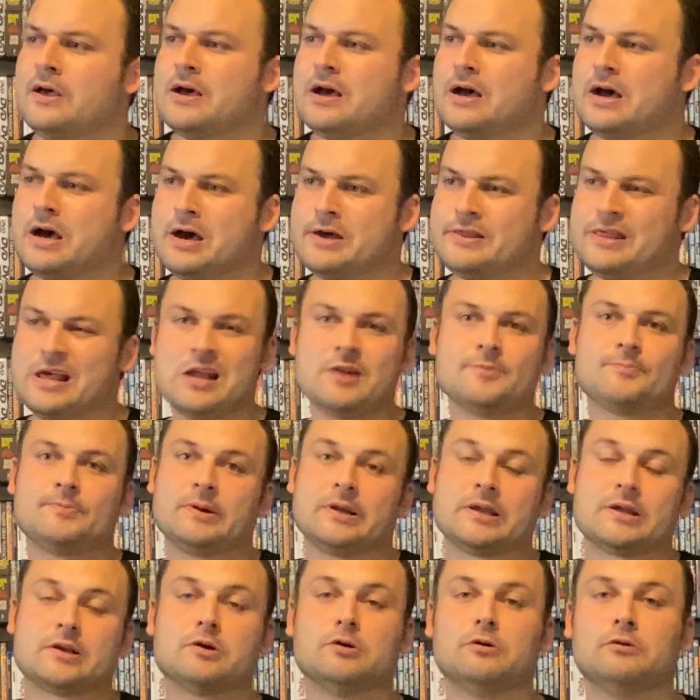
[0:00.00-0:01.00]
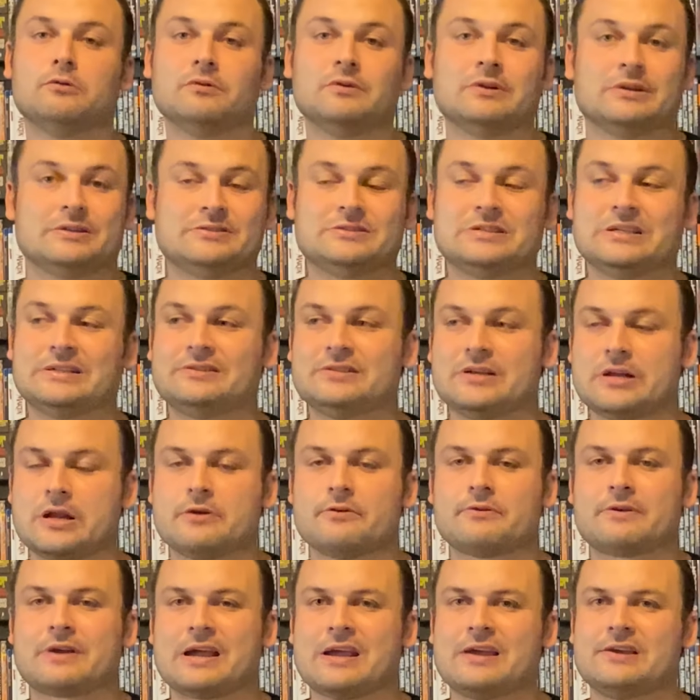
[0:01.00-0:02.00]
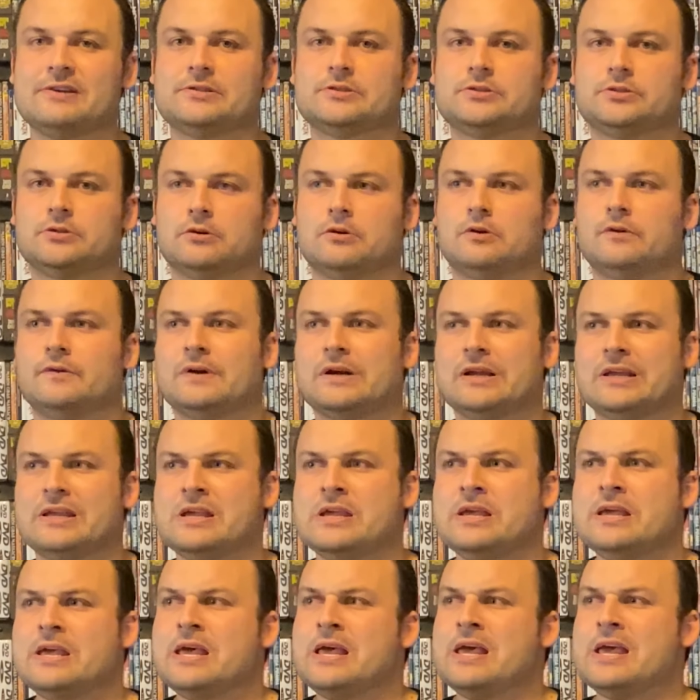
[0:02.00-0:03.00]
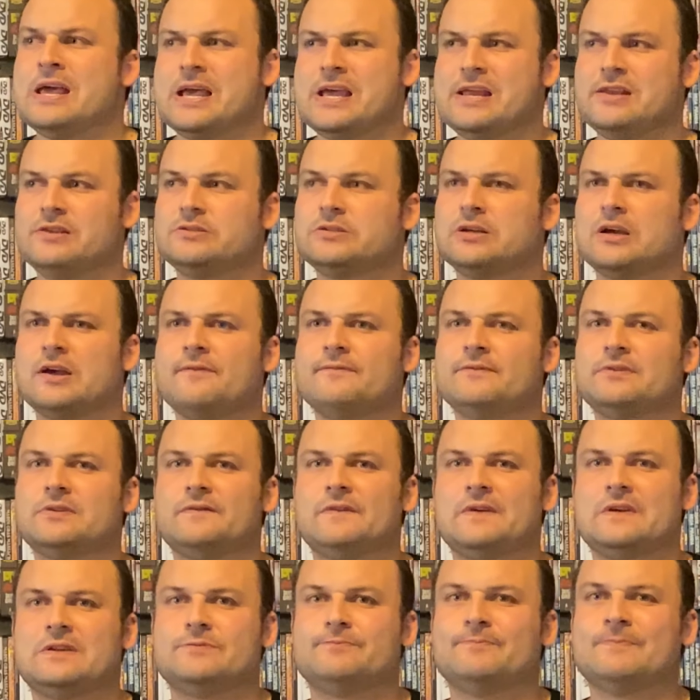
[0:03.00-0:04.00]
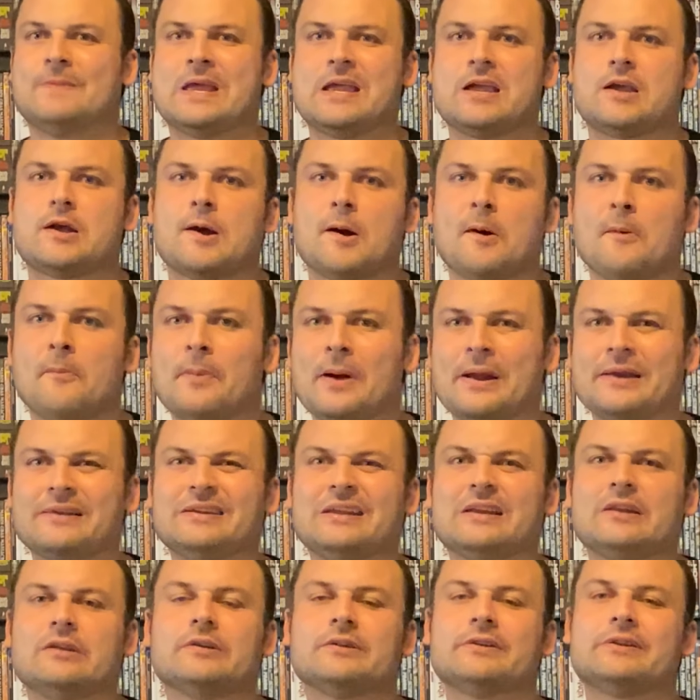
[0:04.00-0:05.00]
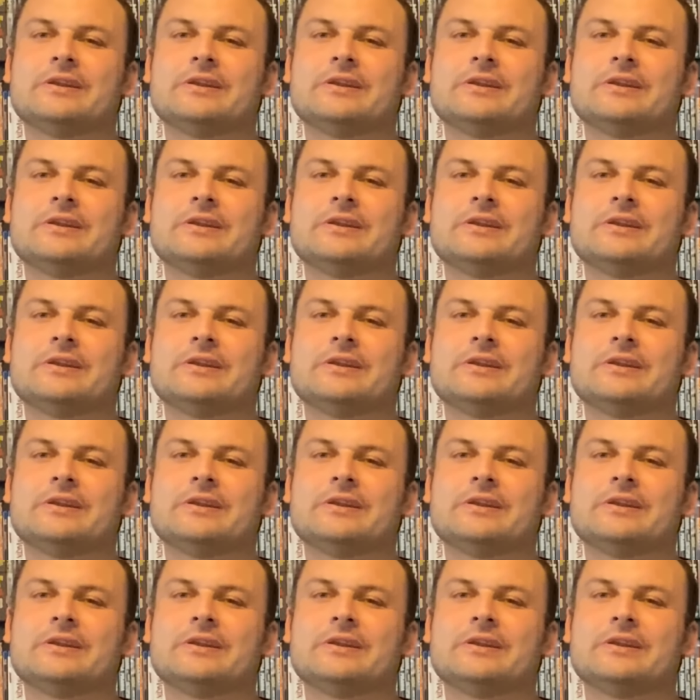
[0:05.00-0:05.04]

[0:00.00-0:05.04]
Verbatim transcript: uh, that's pretty cool. It's, it's an okay story. In terms of his makeup, I didn't